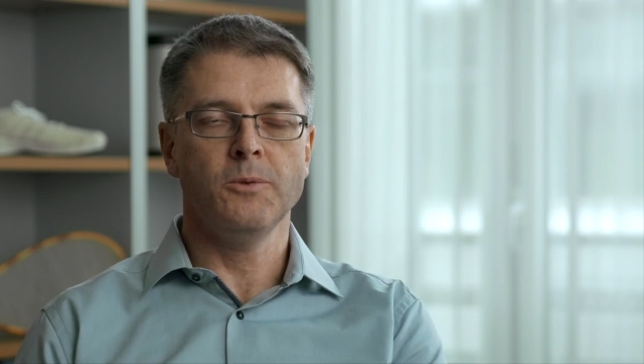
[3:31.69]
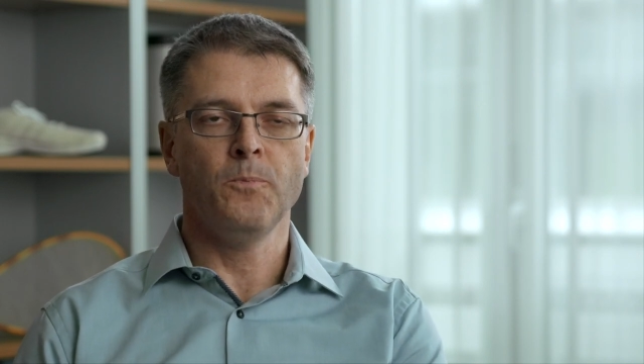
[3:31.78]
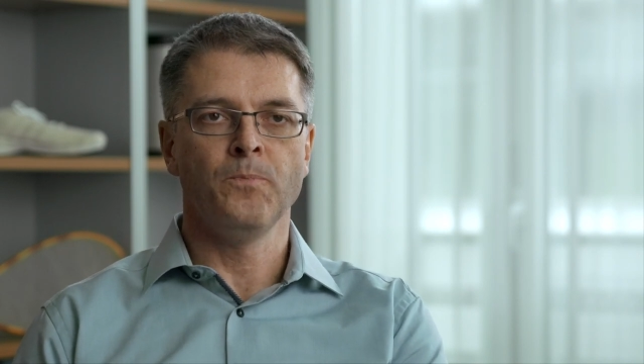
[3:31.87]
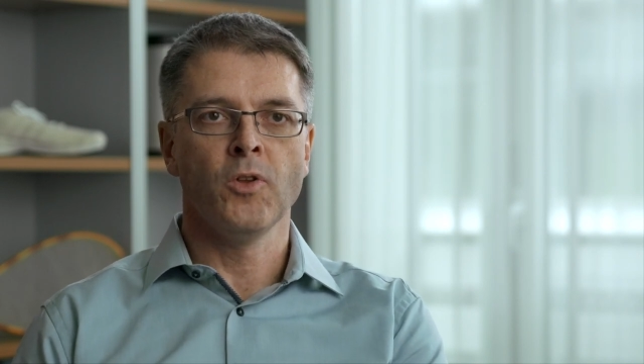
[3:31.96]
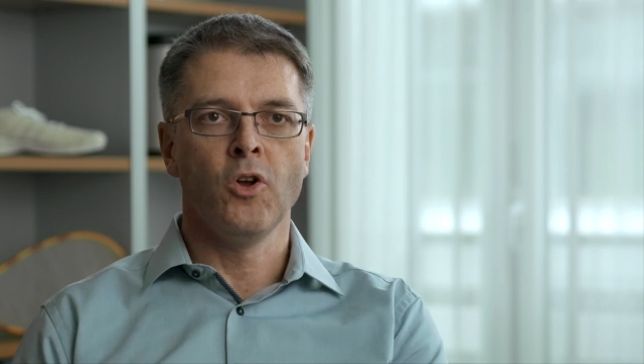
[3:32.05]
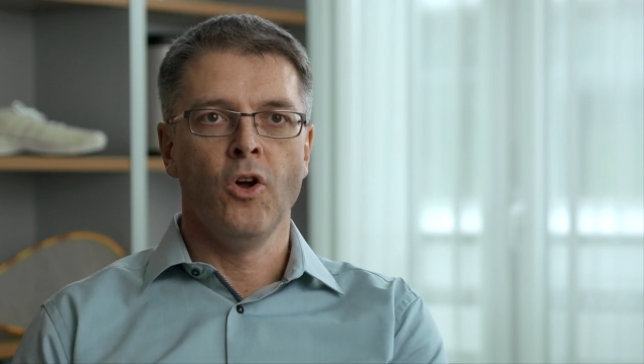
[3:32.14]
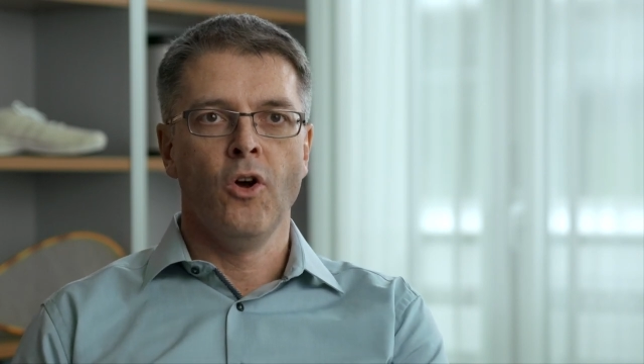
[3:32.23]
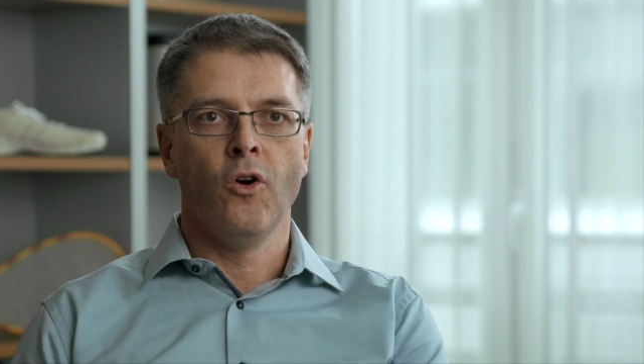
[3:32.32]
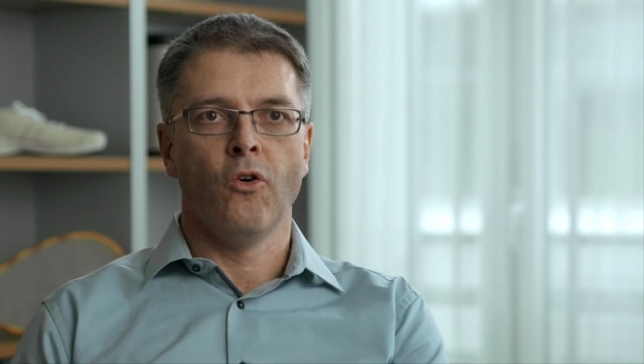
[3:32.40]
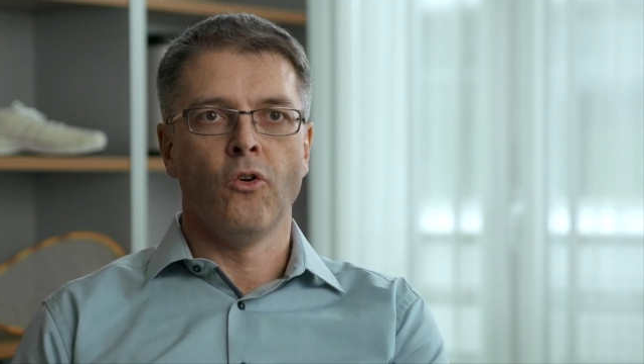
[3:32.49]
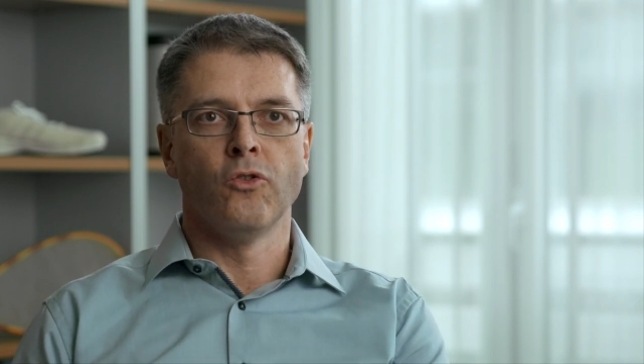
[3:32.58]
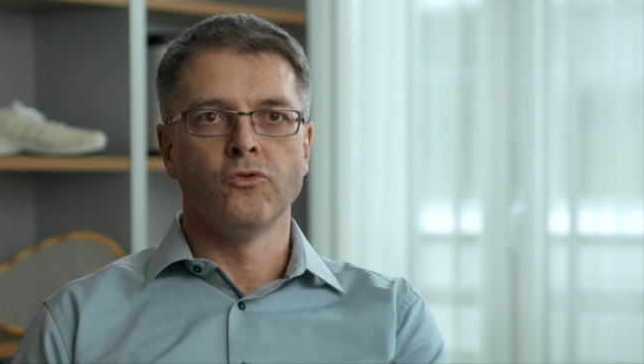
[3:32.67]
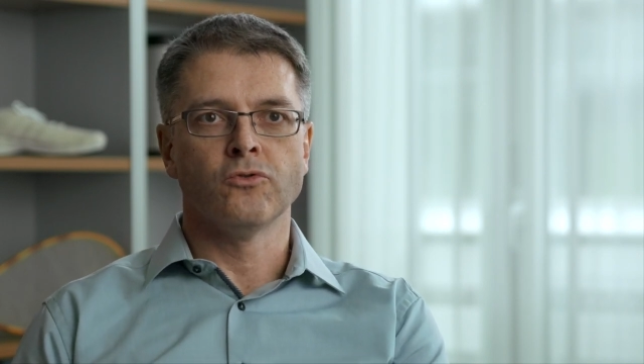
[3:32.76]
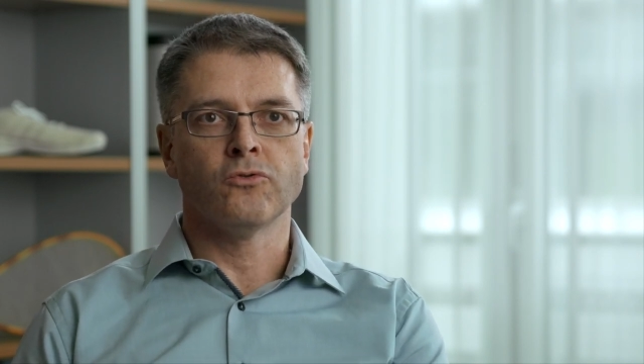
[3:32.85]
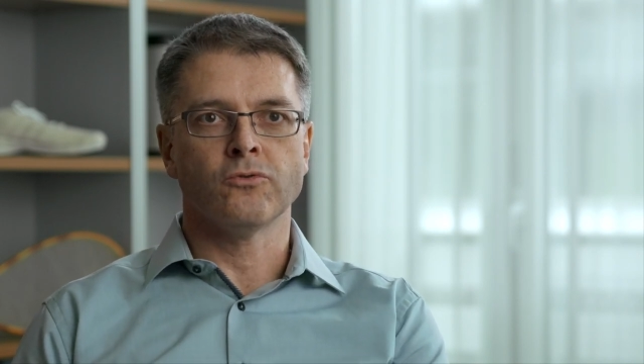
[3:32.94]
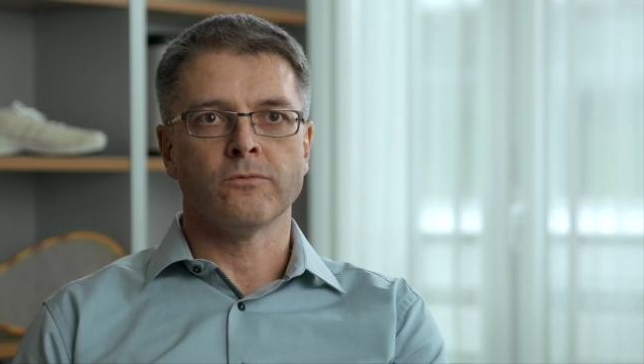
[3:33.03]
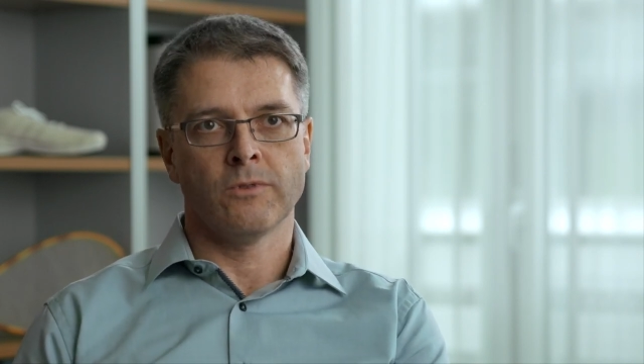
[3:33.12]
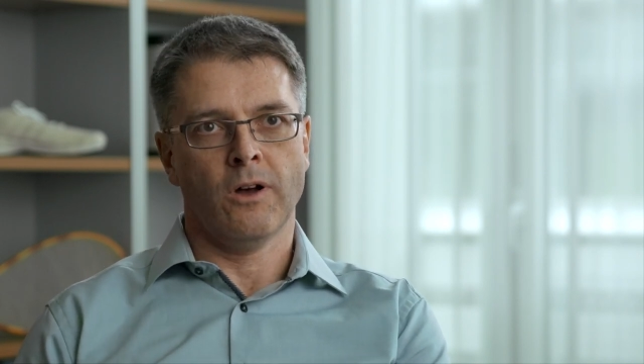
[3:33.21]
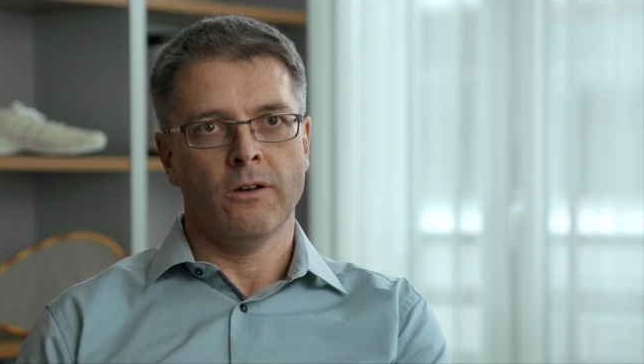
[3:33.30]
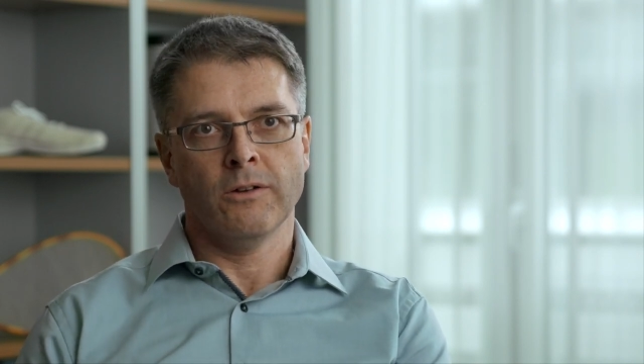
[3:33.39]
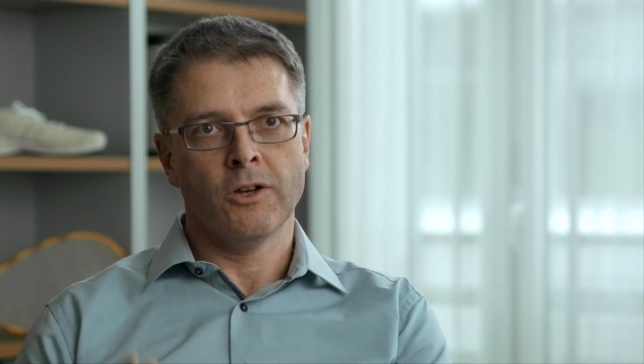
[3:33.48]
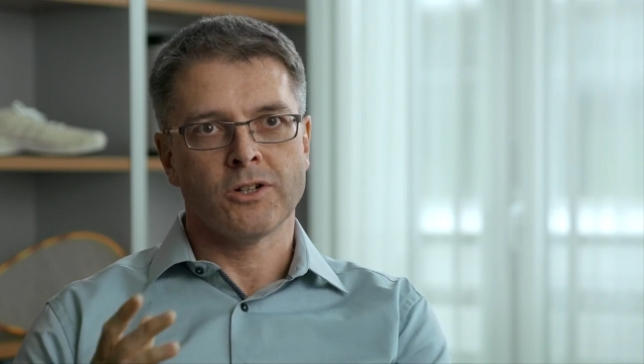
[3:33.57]
And amazingly, it worked
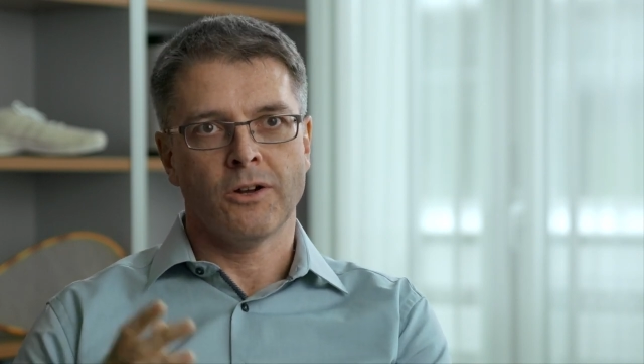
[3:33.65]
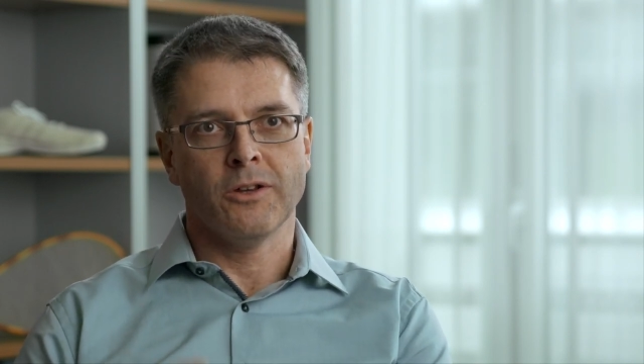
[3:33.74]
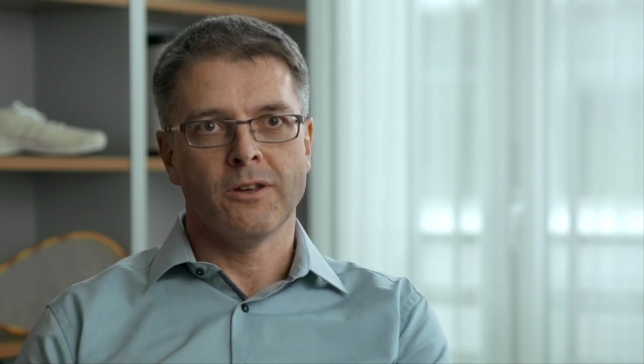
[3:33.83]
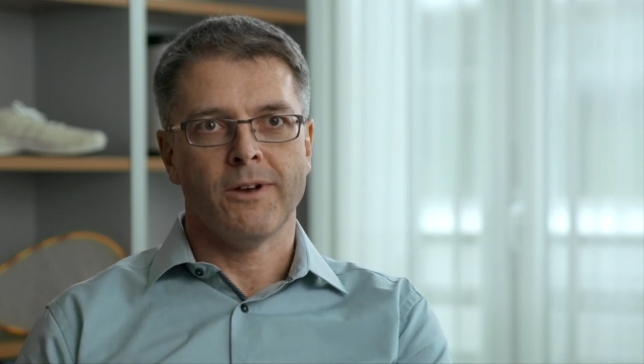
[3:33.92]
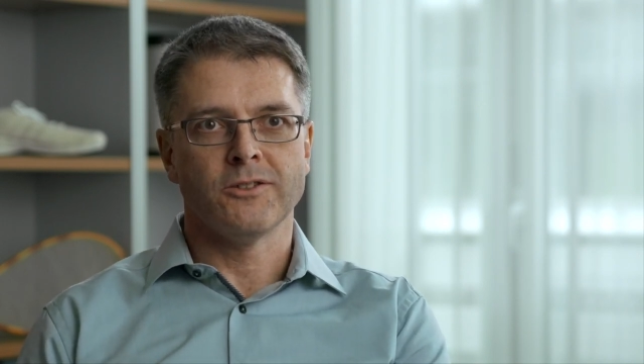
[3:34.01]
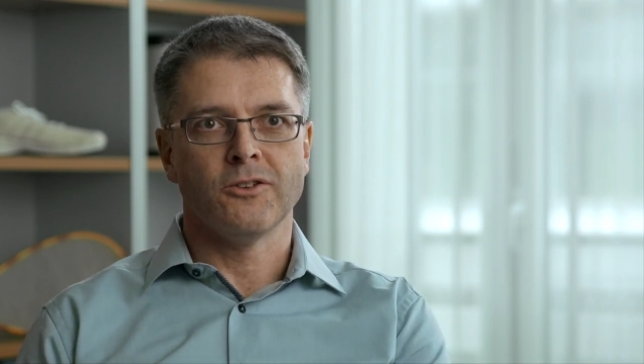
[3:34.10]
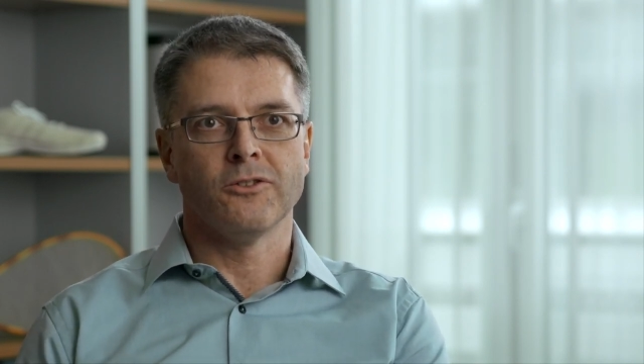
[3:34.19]
right away.